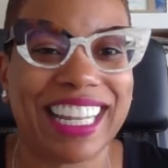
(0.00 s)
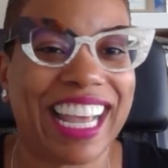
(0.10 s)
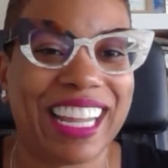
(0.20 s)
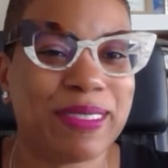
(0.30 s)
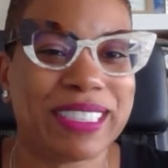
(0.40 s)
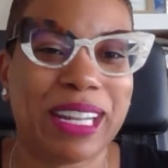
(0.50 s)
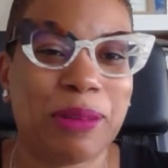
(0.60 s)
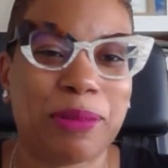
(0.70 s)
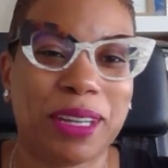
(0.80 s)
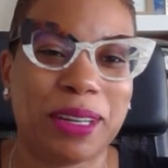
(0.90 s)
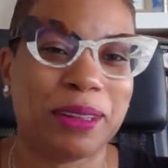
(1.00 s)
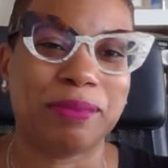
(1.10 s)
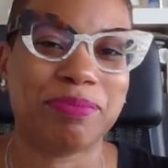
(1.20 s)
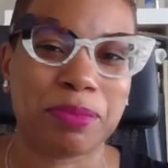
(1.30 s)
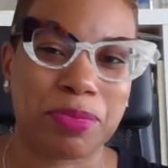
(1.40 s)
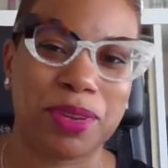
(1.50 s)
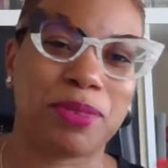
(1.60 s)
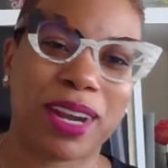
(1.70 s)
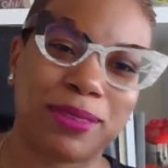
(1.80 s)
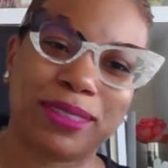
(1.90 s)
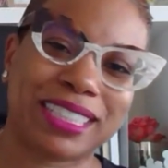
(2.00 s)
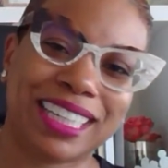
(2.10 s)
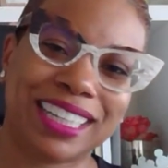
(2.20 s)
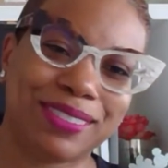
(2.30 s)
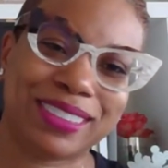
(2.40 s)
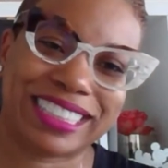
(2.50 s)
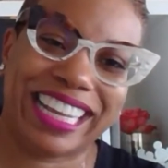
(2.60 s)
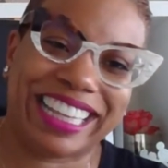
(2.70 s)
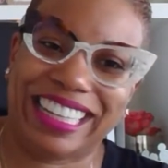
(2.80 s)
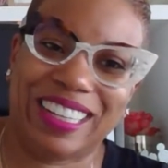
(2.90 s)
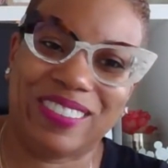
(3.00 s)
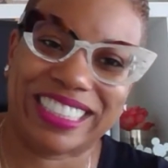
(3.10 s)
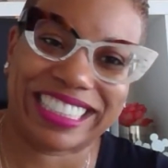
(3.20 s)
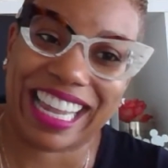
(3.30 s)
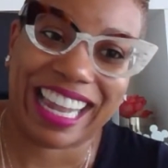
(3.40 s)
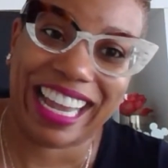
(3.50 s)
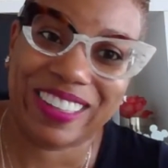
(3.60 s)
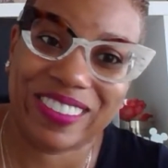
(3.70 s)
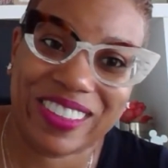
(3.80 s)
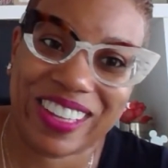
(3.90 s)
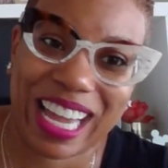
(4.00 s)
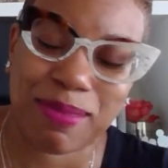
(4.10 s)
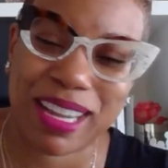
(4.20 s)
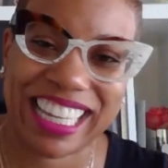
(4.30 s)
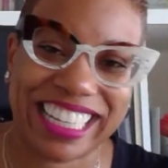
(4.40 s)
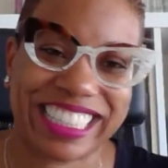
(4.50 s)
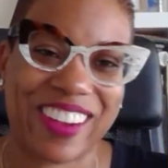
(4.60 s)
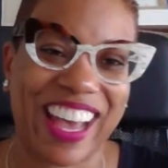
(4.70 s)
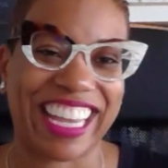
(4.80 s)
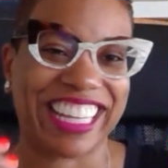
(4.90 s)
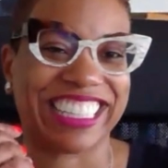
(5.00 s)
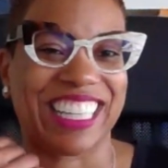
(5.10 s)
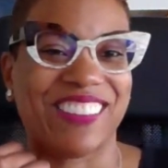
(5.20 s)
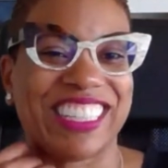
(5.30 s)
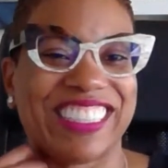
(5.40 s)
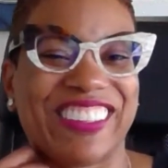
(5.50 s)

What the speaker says: Like, it was no real prerequisite. It was nothing. It was just, I like you, you like me, let's try it, let's give it a try.